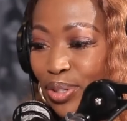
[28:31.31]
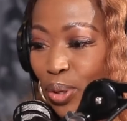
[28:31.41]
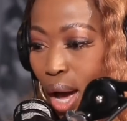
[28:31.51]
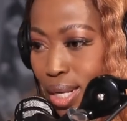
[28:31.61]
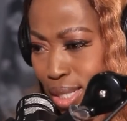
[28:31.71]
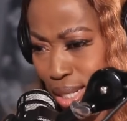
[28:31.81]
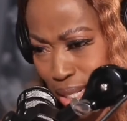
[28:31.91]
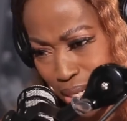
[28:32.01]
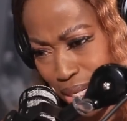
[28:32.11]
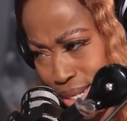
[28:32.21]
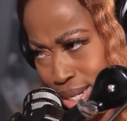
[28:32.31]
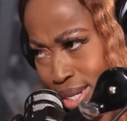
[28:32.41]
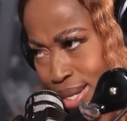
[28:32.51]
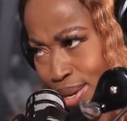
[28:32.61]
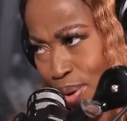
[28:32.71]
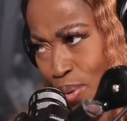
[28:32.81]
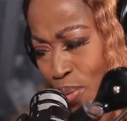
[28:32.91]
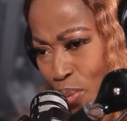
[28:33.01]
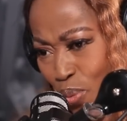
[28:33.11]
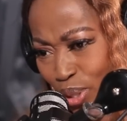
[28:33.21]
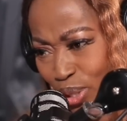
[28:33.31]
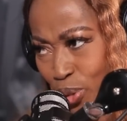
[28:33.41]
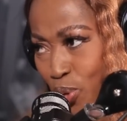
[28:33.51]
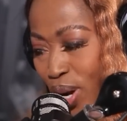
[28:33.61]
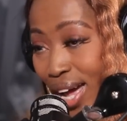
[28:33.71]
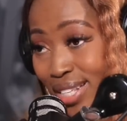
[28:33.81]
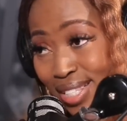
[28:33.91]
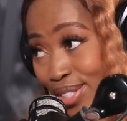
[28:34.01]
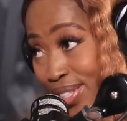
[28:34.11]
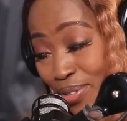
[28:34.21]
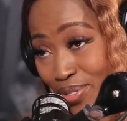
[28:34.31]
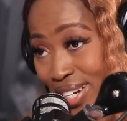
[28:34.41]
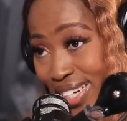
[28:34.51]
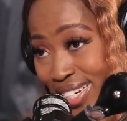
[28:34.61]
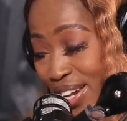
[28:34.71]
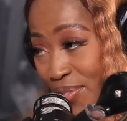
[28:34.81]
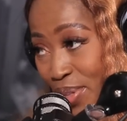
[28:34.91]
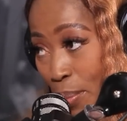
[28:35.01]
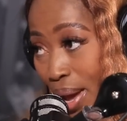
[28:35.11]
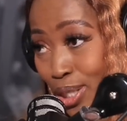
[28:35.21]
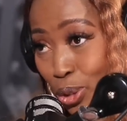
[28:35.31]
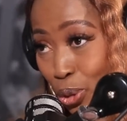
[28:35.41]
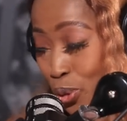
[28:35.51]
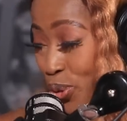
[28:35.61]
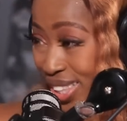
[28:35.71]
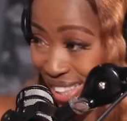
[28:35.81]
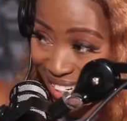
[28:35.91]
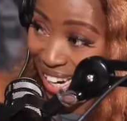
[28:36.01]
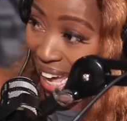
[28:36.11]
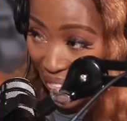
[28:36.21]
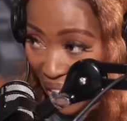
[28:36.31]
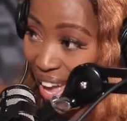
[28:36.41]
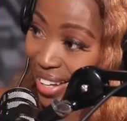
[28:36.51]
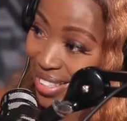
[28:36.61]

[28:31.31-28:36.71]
video, I said, you guys definitely didn't have the money to shoot like that.